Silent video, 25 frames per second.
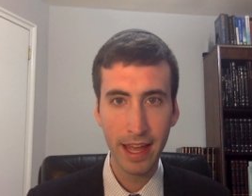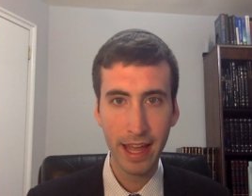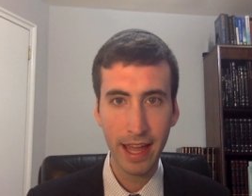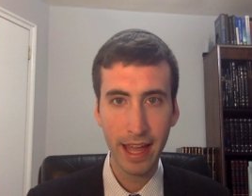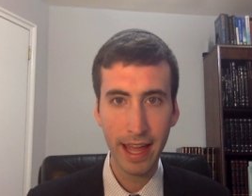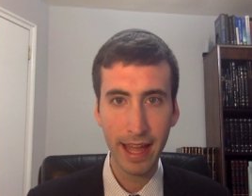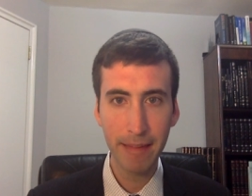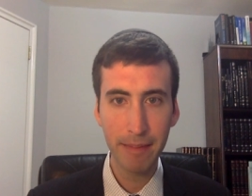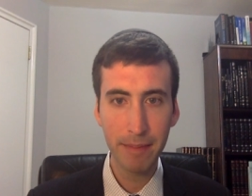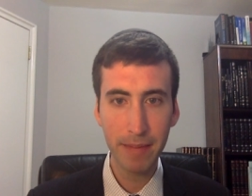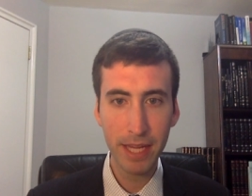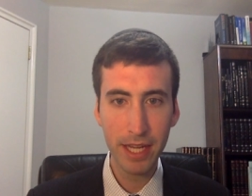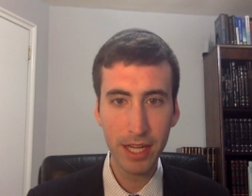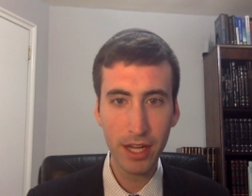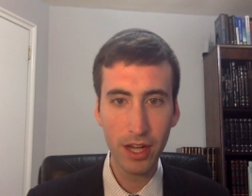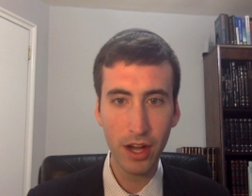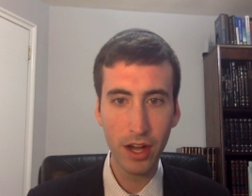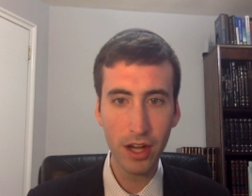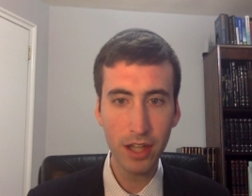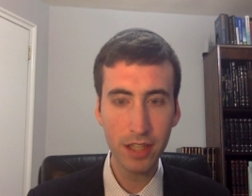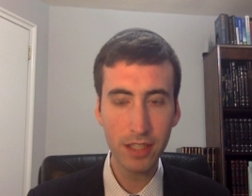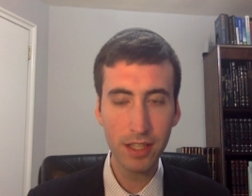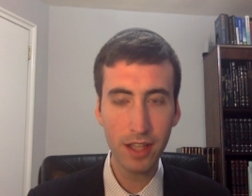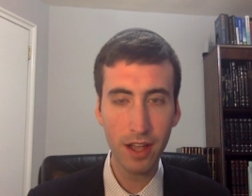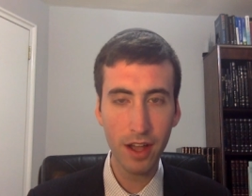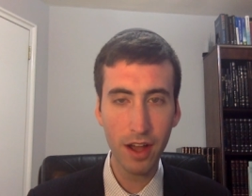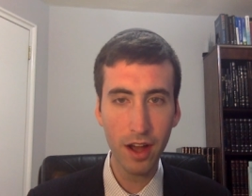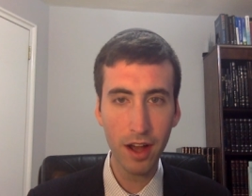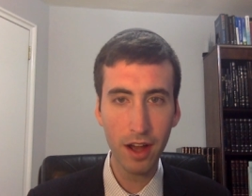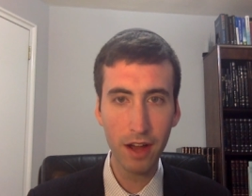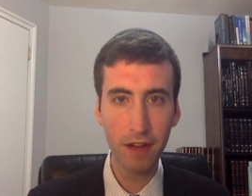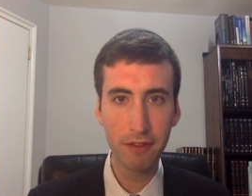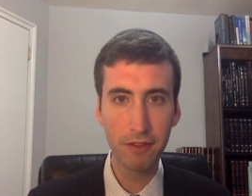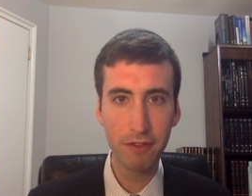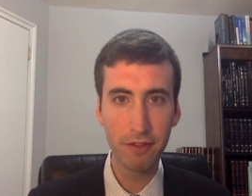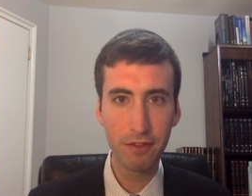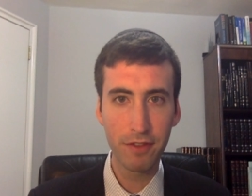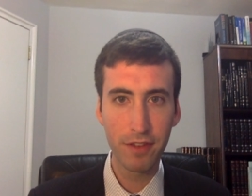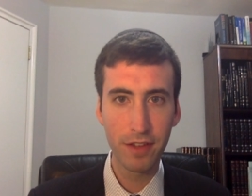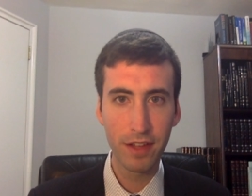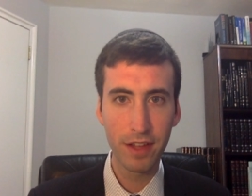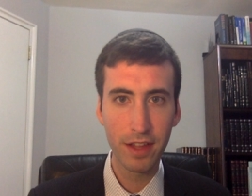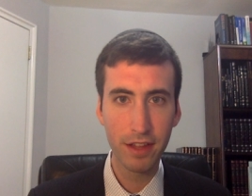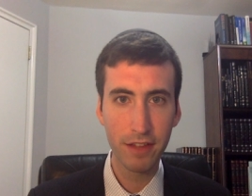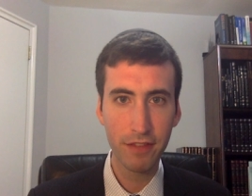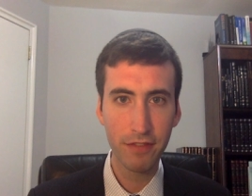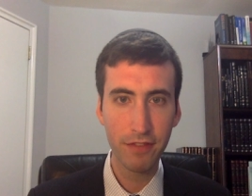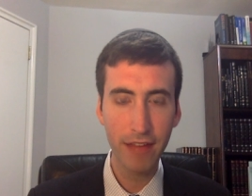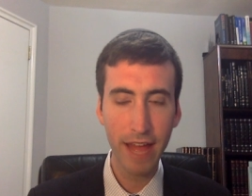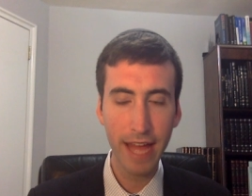And because of
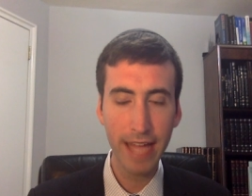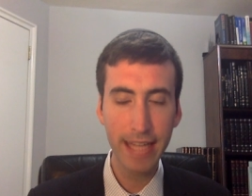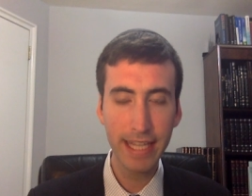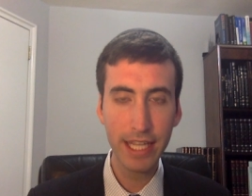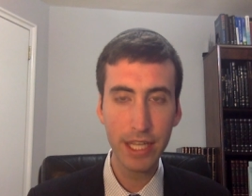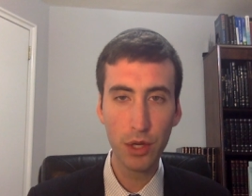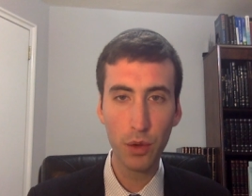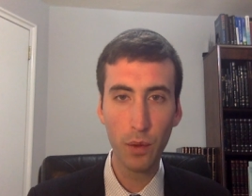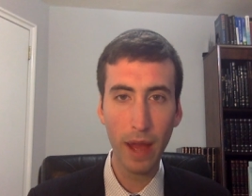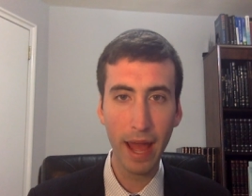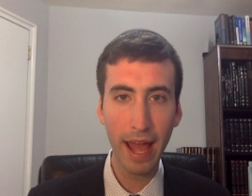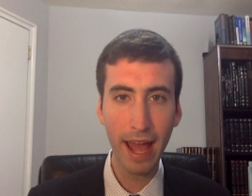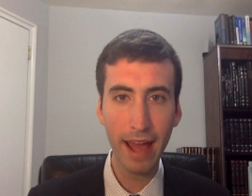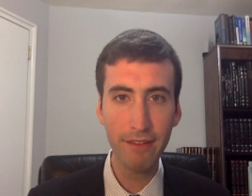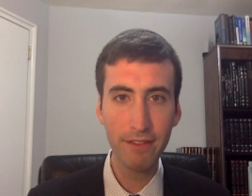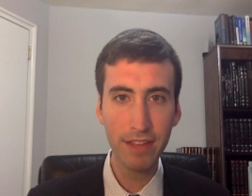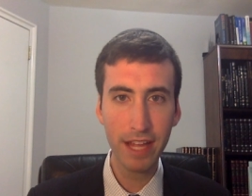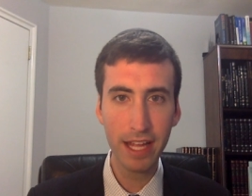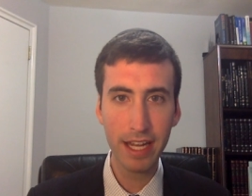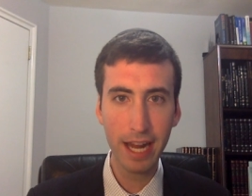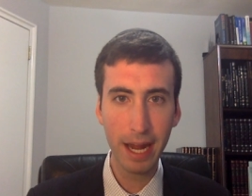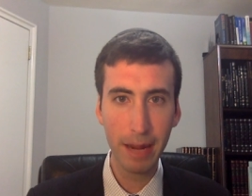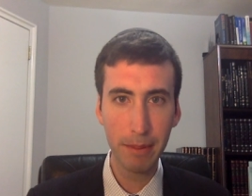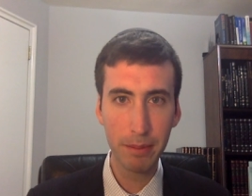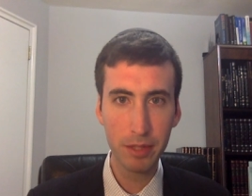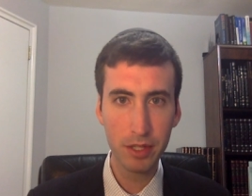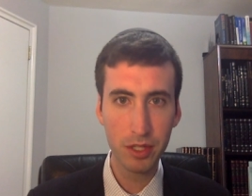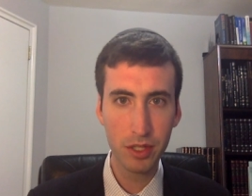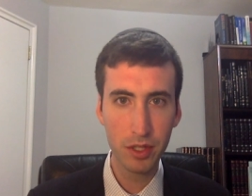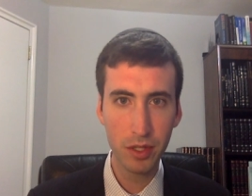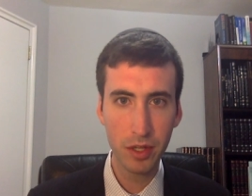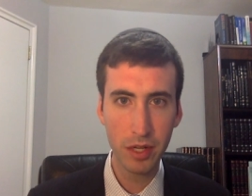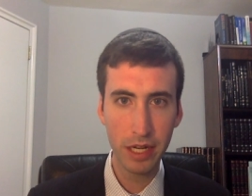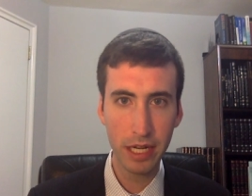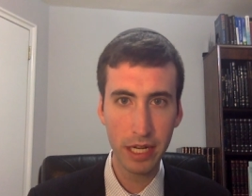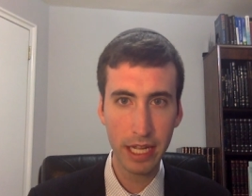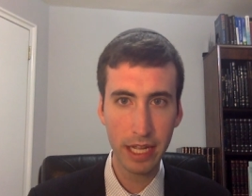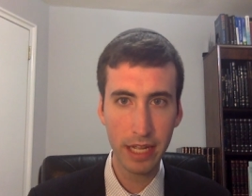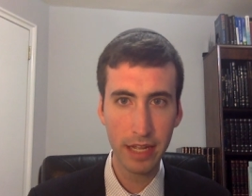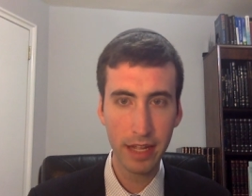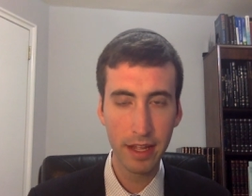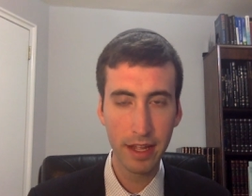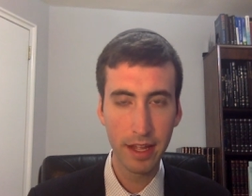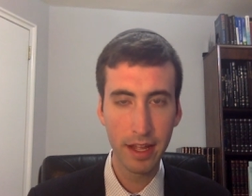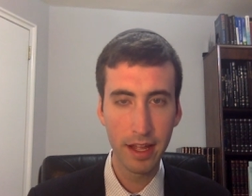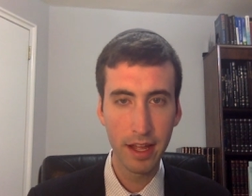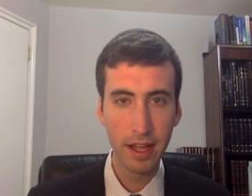the fact that you have that opportunity,